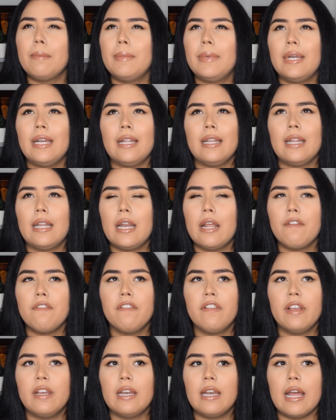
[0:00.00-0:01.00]
But then I
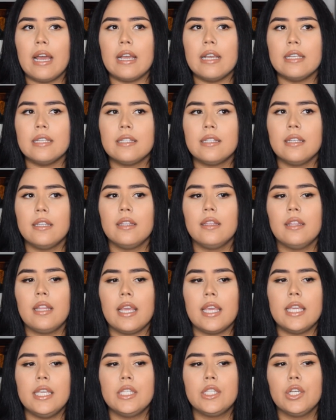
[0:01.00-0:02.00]
realized
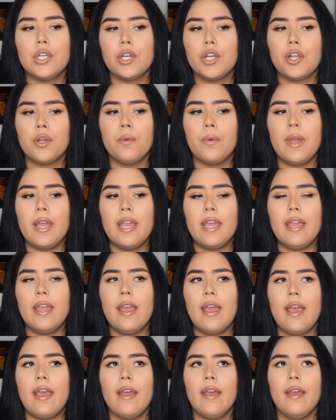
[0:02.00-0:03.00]
that he took her
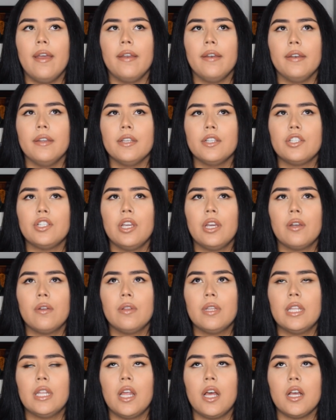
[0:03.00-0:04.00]
weight and she had
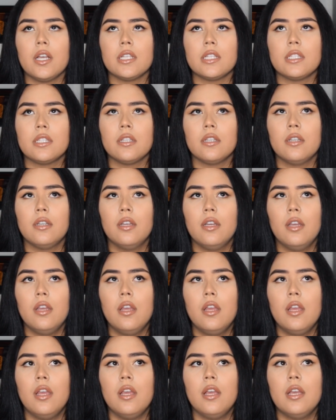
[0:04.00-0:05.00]
only lost
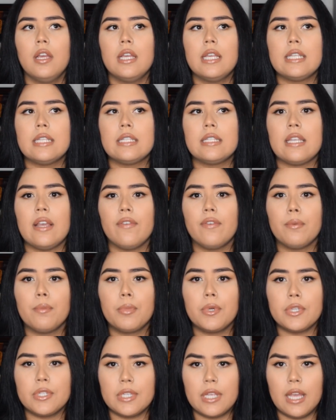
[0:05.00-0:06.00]

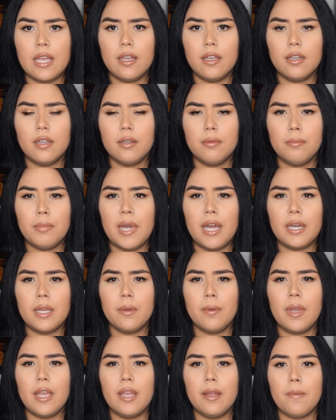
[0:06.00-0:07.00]
7%
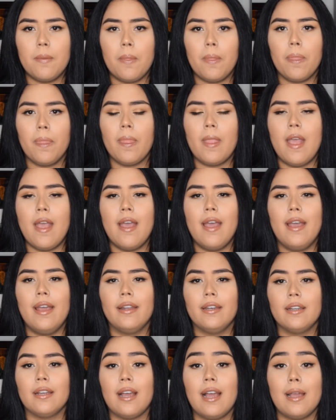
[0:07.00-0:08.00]
body weight,
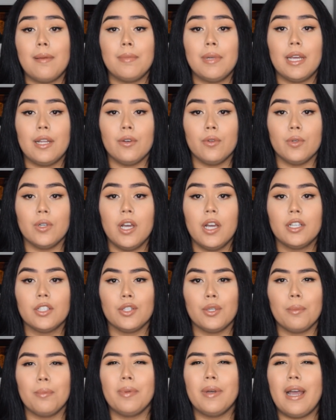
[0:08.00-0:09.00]
and I'm not no
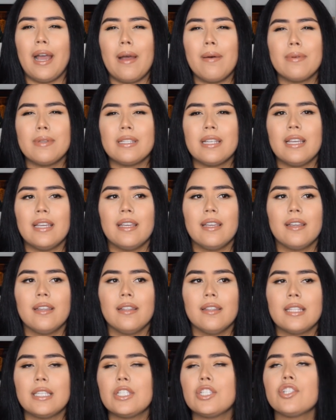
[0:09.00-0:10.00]
doctor, but I was like,
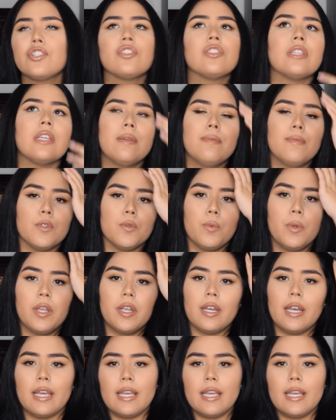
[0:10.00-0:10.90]
this just seems weird.